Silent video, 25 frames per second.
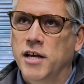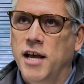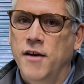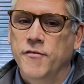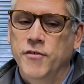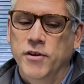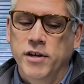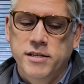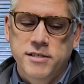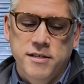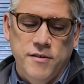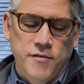Have
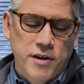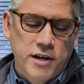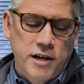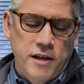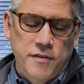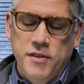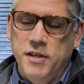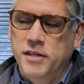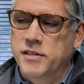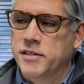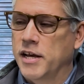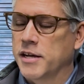you guys ever
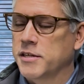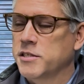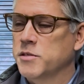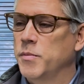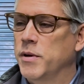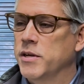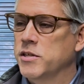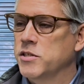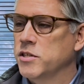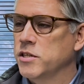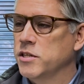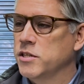gotten the text
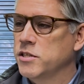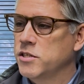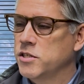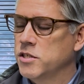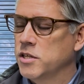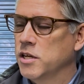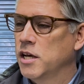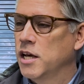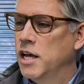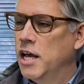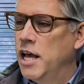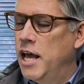message?
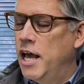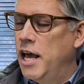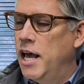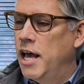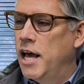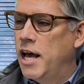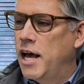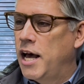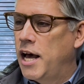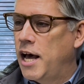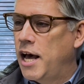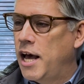
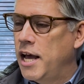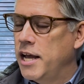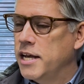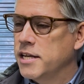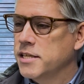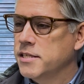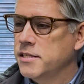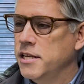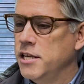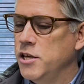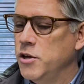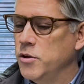Hi, I
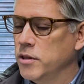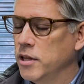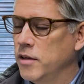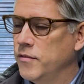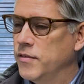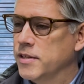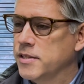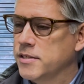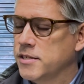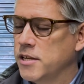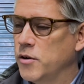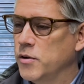see you live
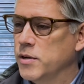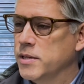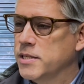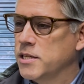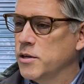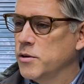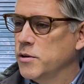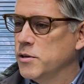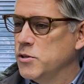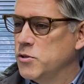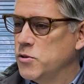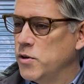at
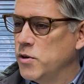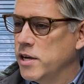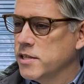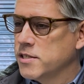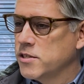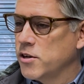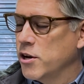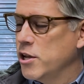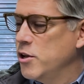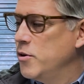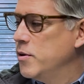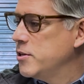so-and-so address.
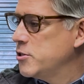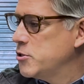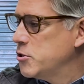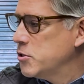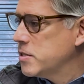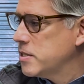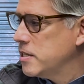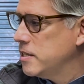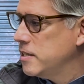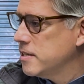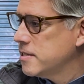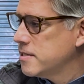Are you
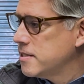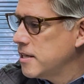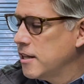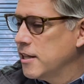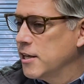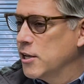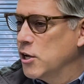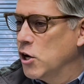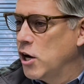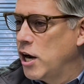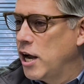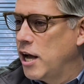interested in
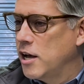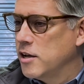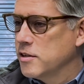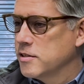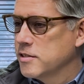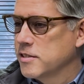selling your house?